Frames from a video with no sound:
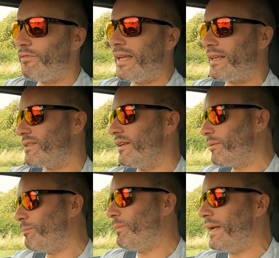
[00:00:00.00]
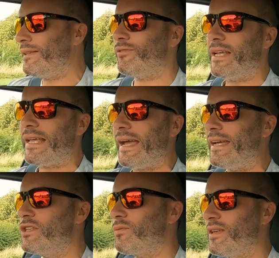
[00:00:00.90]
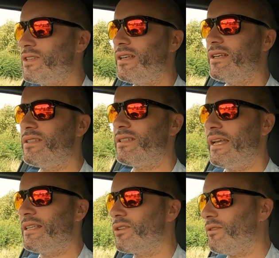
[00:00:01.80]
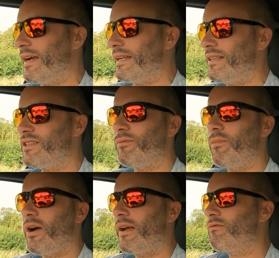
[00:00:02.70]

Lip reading: Things like the P3 gauge, which is integrated into my